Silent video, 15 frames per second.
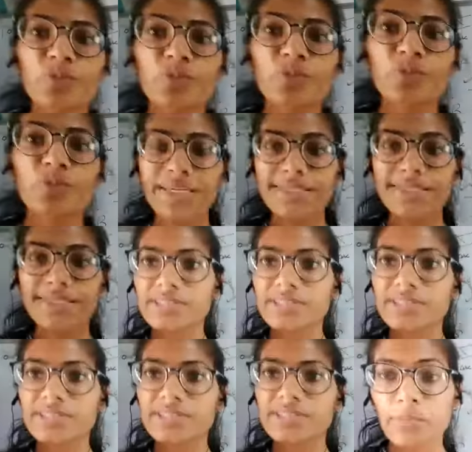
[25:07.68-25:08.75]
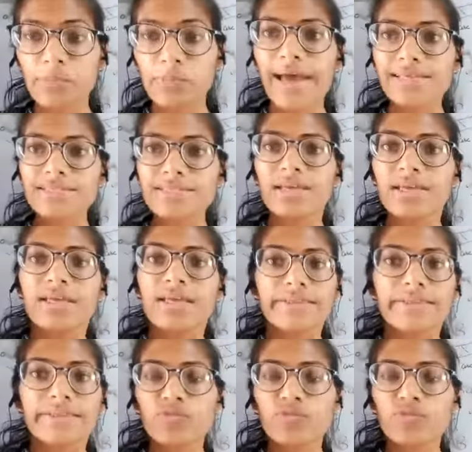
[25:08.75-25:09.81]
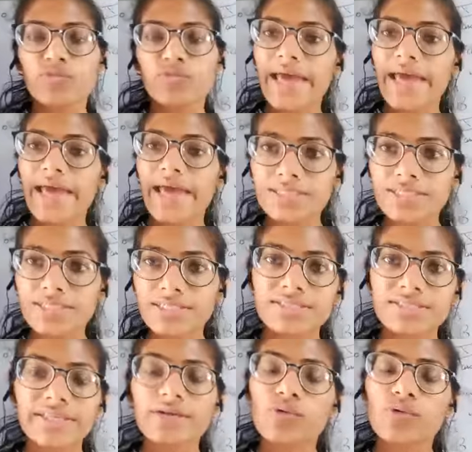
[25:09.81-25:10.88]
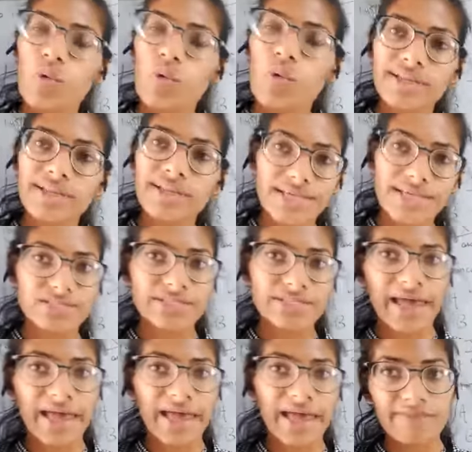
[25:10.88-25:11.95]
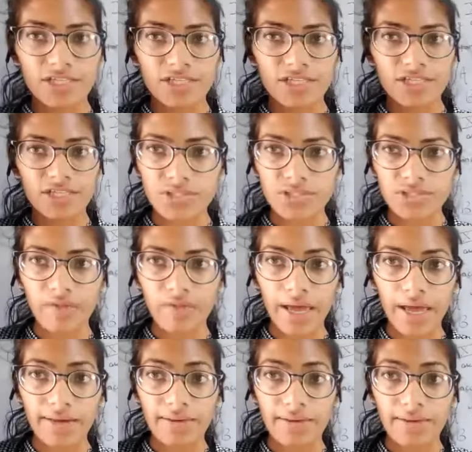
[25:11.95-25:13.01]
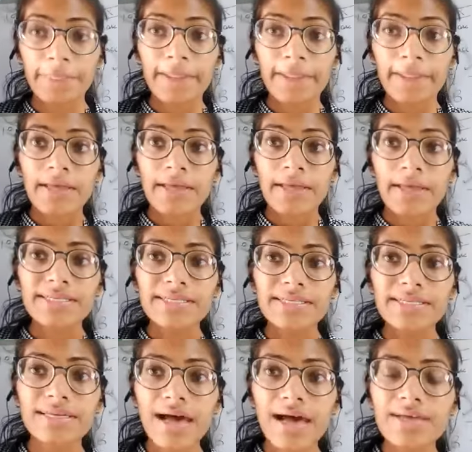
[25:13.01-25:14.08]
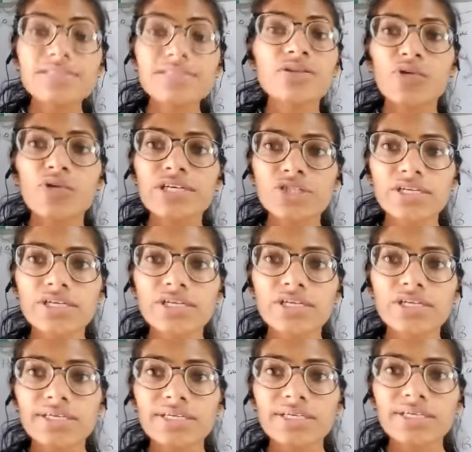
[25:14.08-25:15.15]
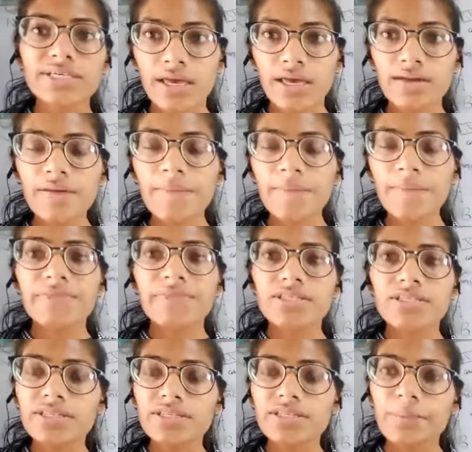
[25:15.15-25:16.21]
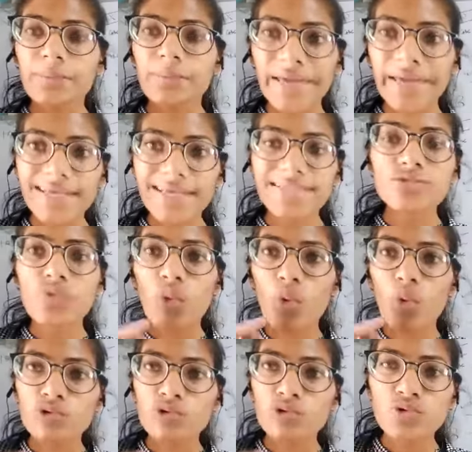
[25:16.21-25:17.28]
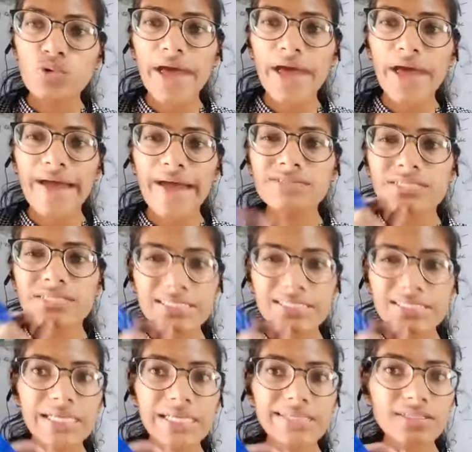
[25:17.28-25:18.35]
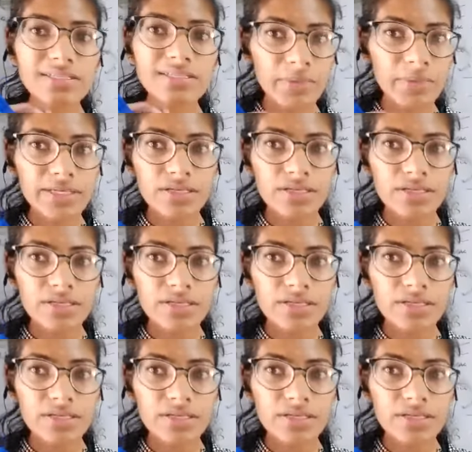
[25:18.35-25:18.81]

a little bit surprised that we have discussed that only acid have H positive ion. But the question is here, base also have some little bit,